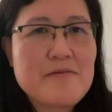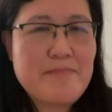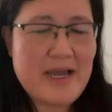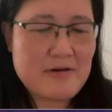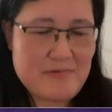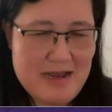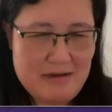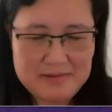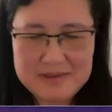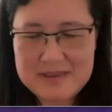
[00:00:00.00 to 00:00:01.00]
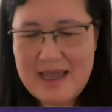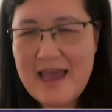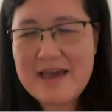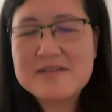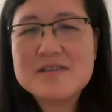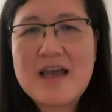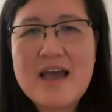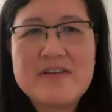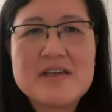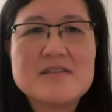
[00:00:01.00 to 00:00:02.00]
backgrounds, and
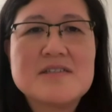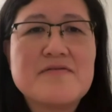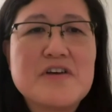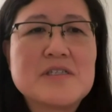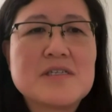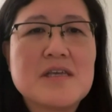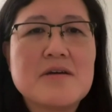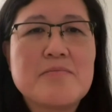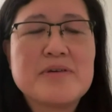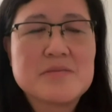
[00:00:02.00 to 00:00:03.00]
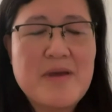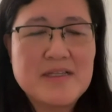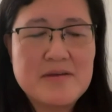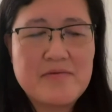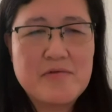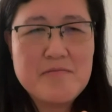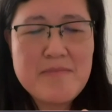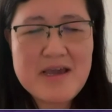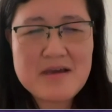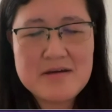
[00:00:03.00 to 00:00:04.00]
having a diversity of perspective will
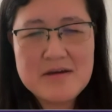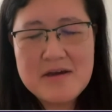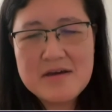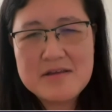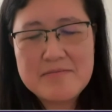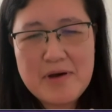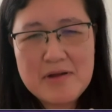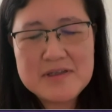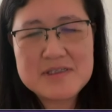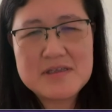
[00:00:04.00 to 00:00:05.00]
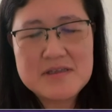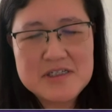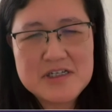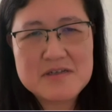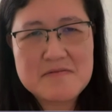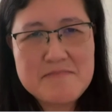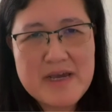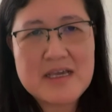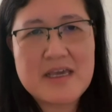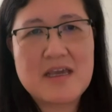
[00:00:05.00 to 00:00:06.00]
make the policy
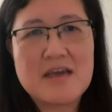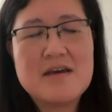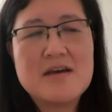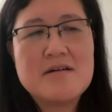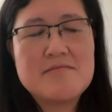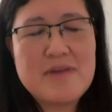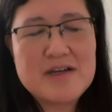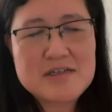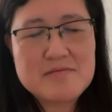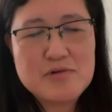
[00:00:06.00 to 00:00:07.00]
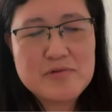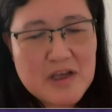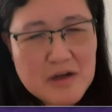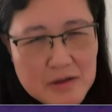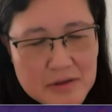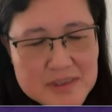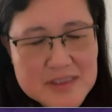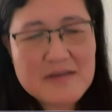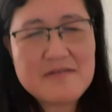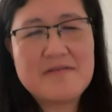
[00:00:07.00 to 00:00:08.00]
decision-making much more
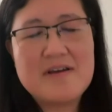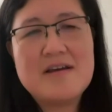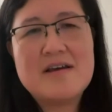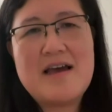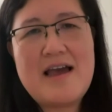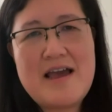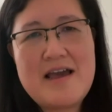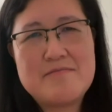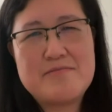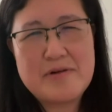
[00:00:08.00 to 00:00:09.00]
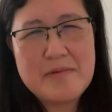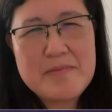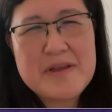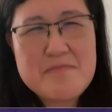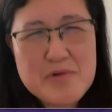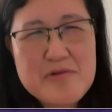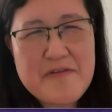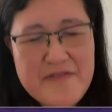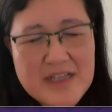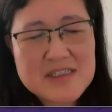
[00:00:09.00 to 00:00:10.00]
inclusive and probably more
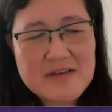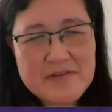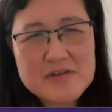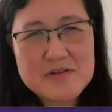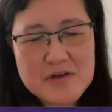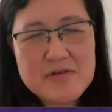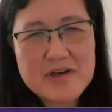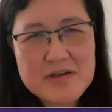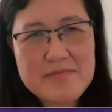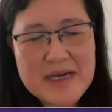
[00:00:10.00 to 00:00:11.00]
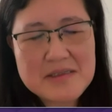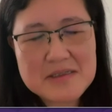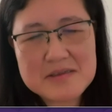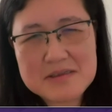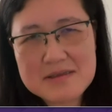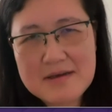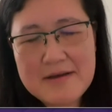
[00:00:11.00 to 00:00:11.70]
effective on an ongoing basis.